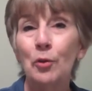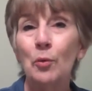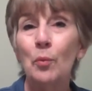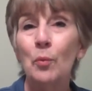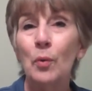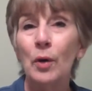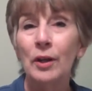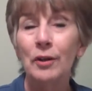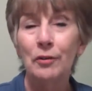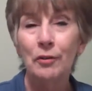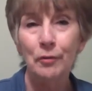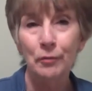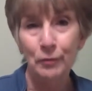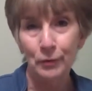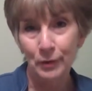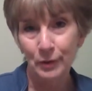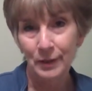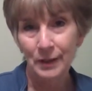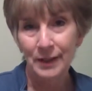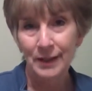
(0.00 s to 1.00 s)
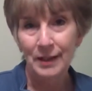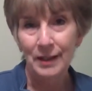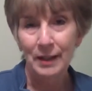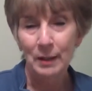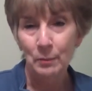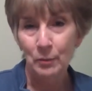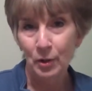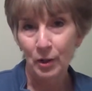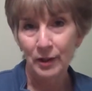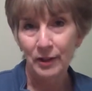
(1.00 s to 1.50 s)
are wonderful
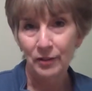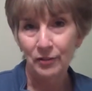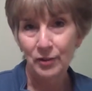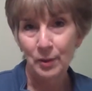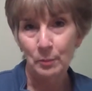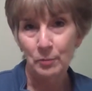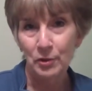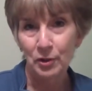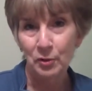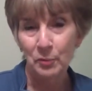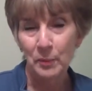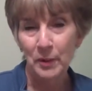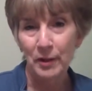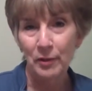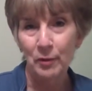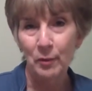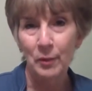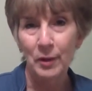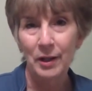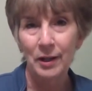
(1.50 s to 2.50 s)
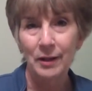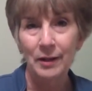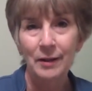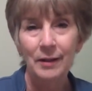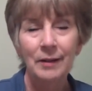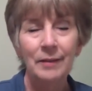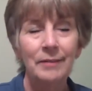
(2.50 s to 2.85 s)
hypnotic subjects, by the way.